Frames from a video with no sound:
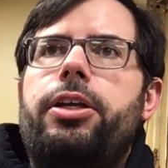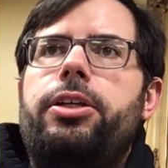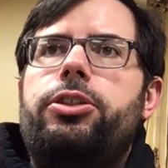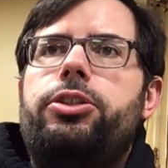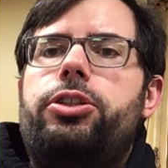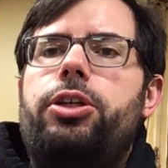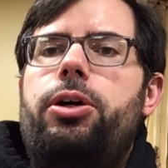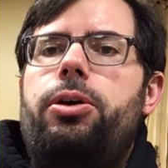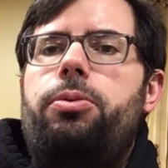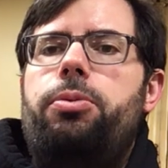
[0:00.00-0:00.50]

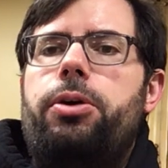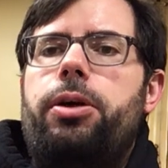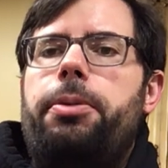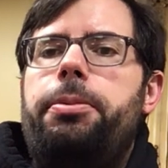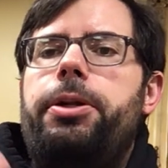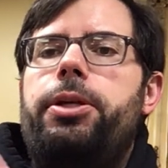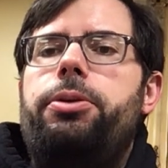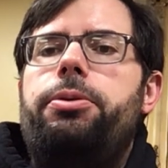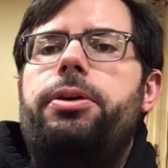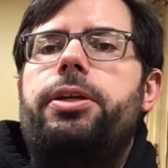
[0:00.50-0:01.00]
So, we're going
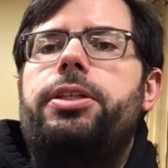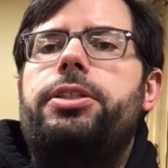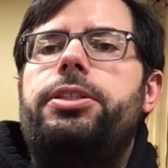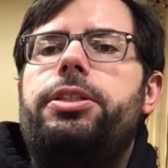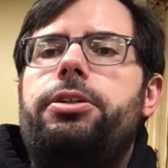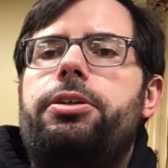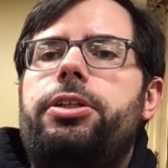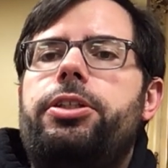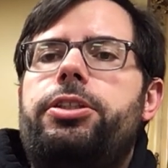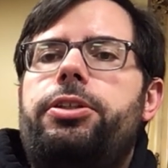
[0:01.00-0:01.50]
to be doing a
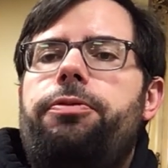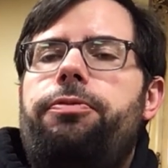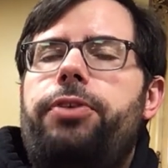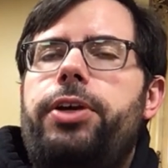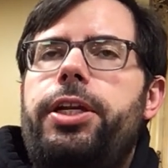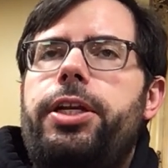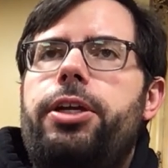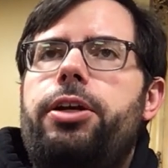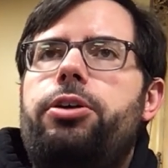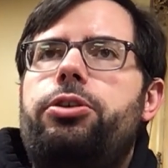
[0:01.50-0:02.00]
series of
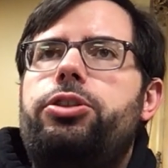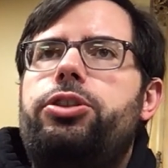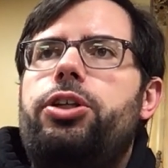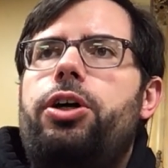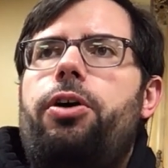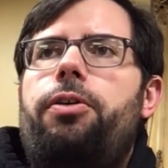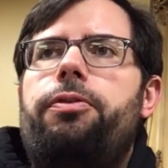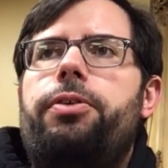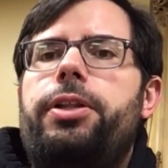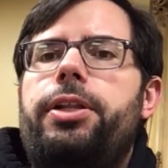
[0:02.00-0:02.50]
videos
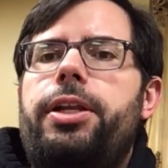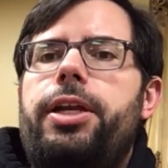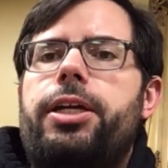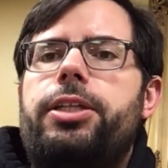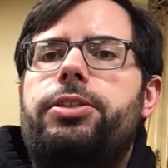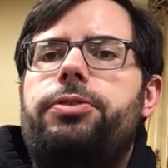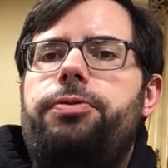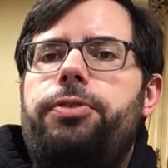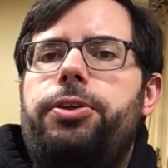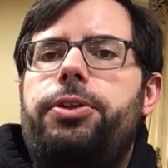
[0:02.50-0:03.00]
over the
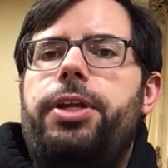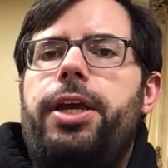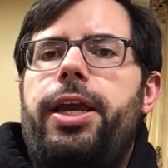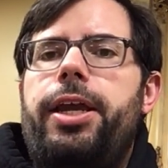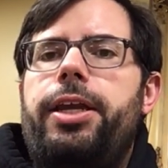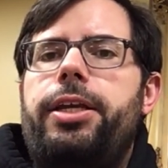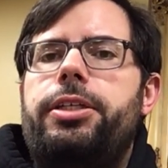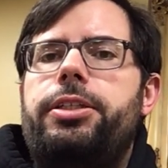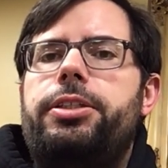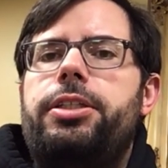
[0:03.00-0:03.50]
next few
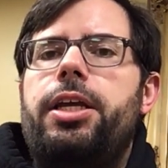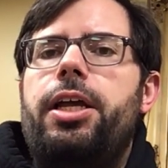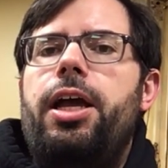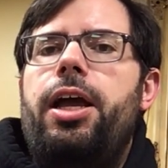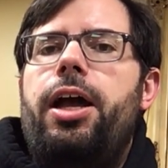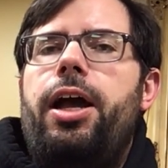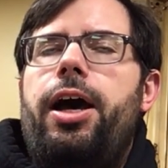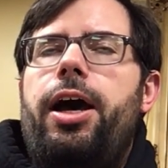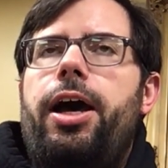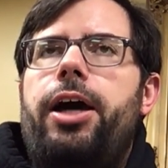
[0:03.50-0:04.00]
days
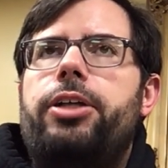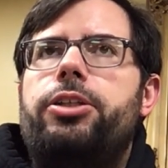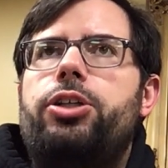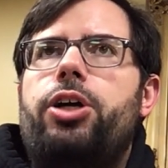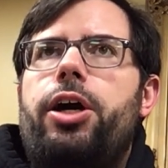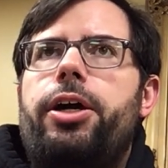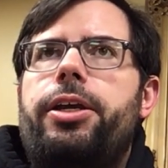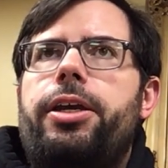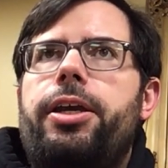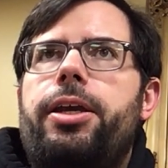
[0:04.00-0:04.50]

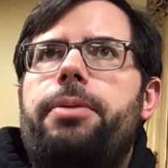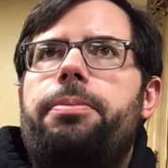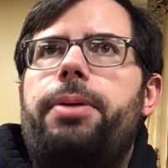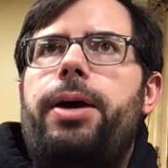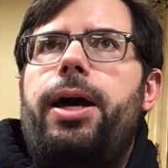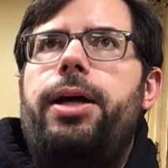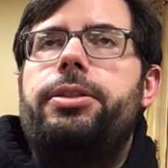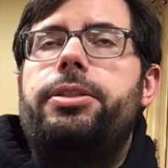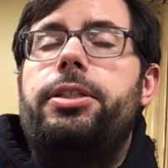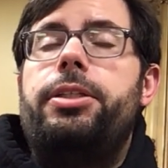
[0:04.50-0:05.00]
talking
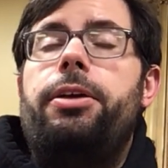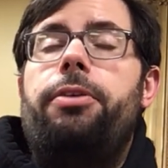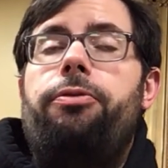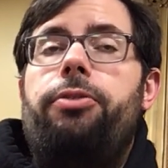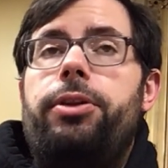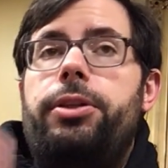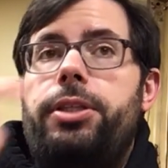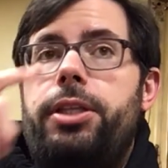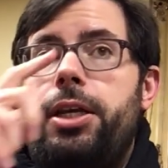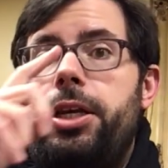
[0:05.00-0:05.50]
about the
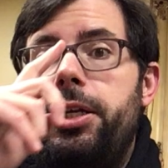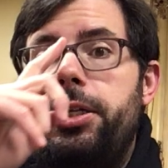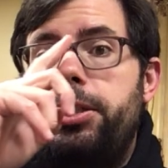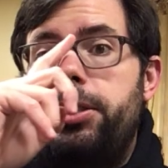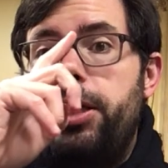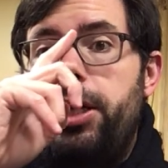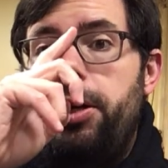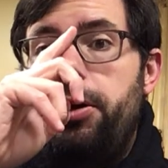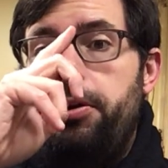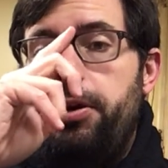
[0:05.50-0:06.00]
different things
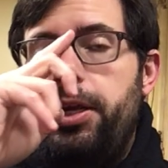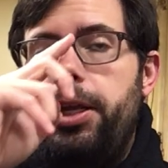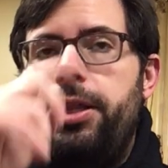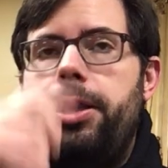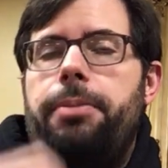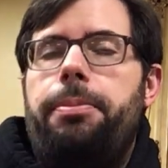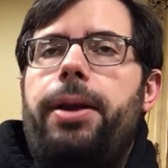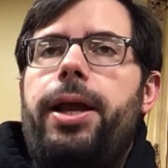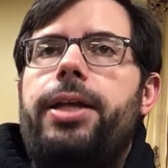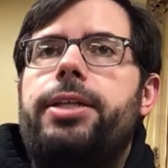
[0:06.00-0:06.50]
that are in
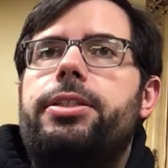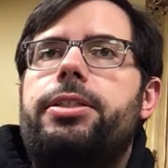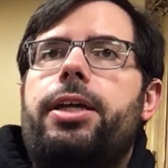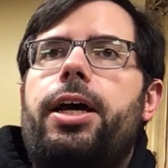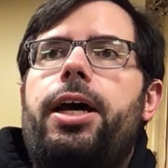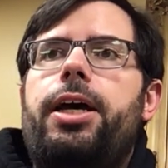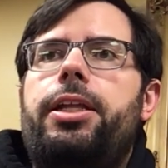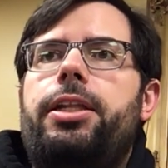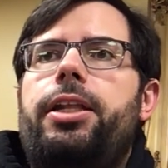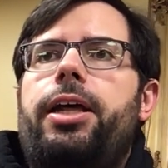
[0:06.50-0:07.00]
the Mass
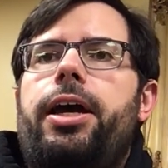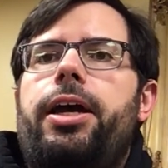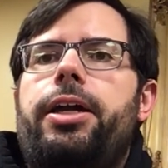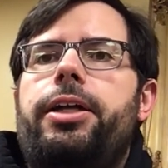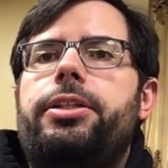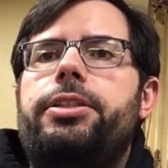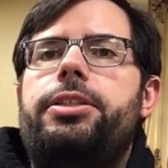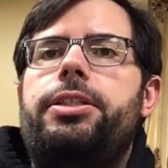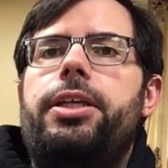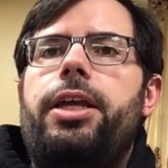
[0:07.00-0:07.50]

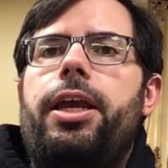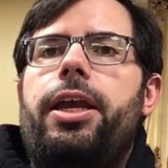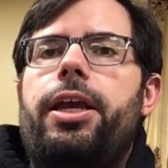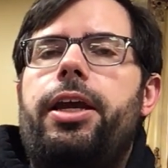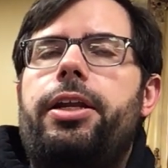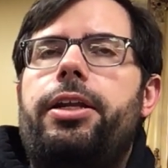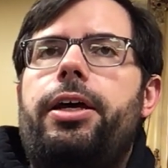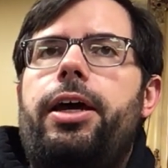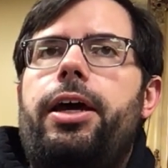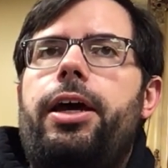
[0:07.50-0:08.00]
guidelines
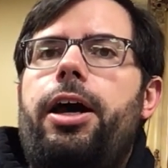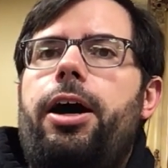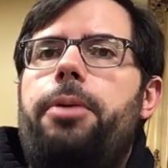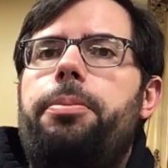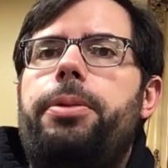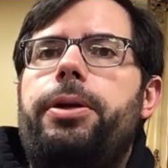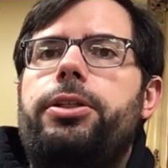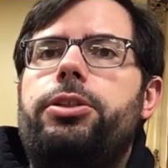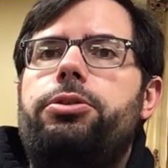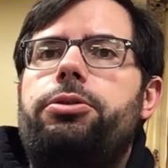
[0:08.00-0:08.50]
and
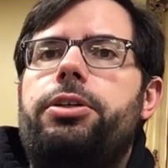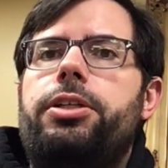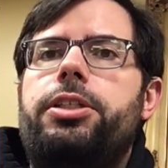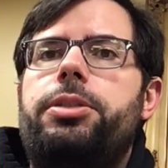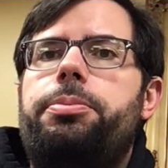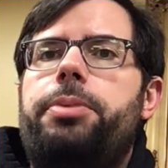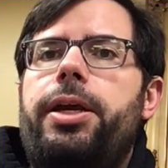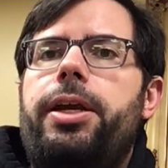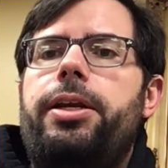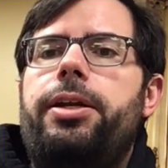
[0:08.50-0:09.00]
helping to
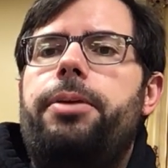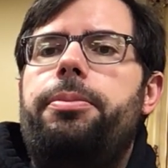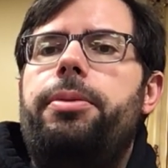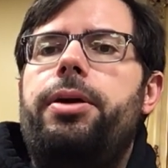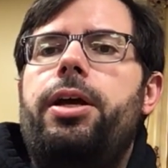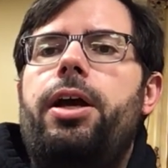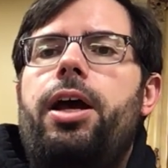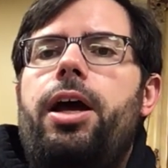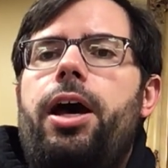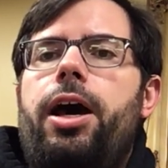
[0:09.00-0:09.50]
explain them
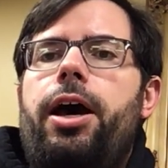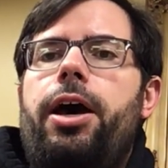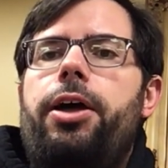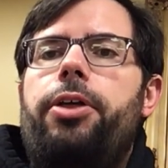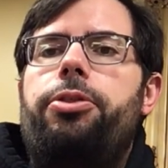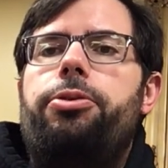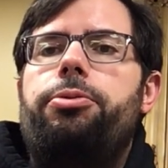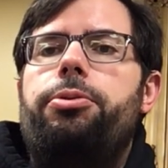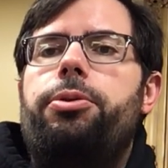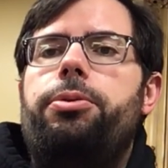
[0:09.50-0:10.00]

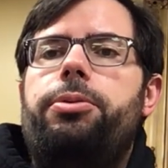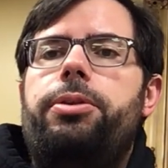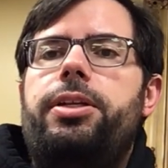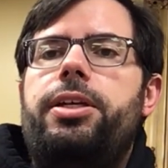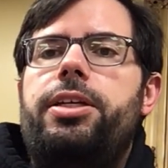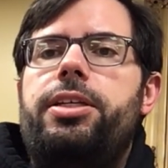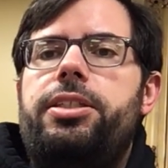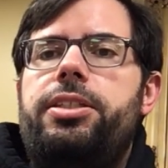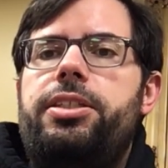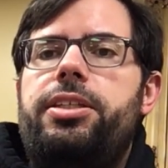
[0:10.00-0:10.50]
through
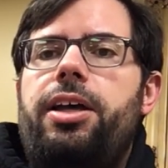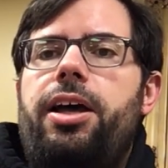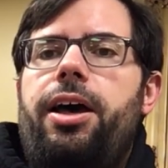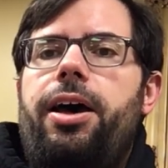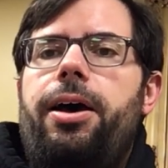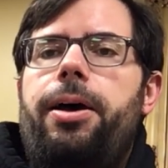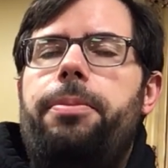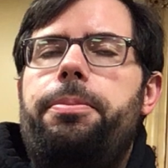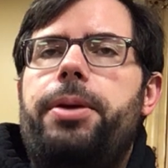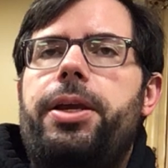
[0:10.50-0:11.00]
this
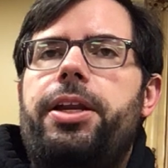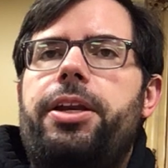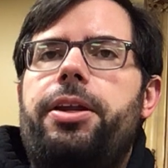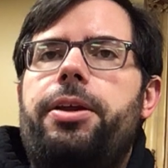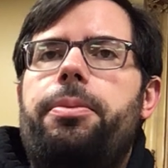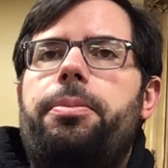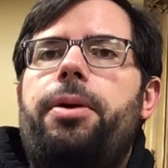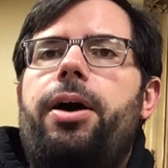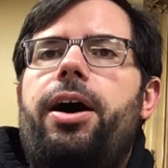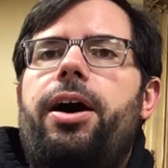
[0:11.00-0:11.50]

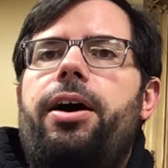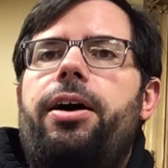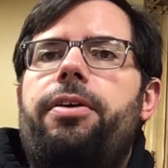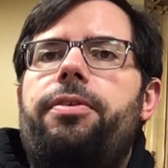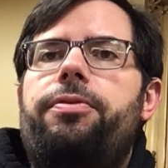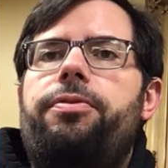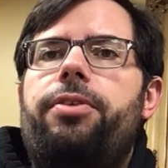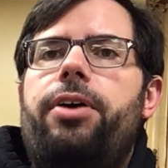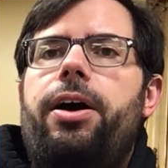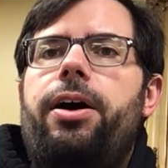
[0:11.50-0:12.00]
medium
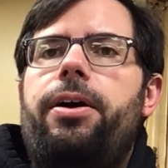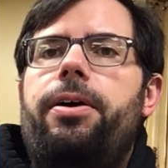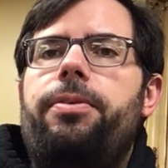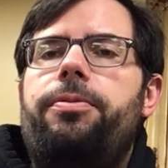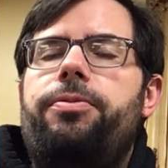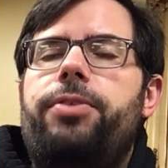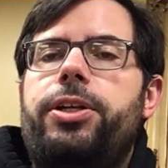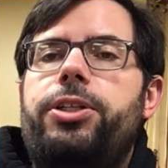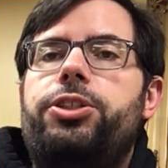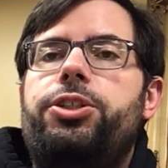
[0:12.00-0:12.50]
of
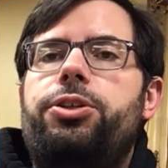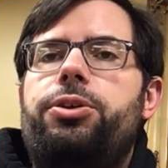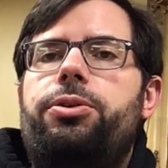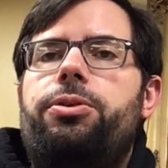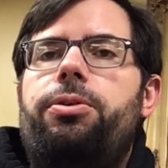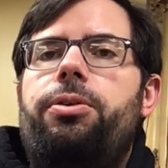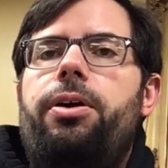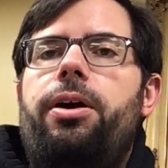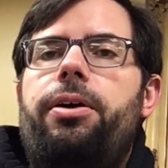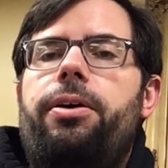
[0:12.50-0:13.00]

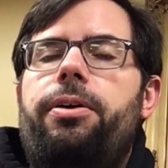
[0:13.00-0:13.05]
video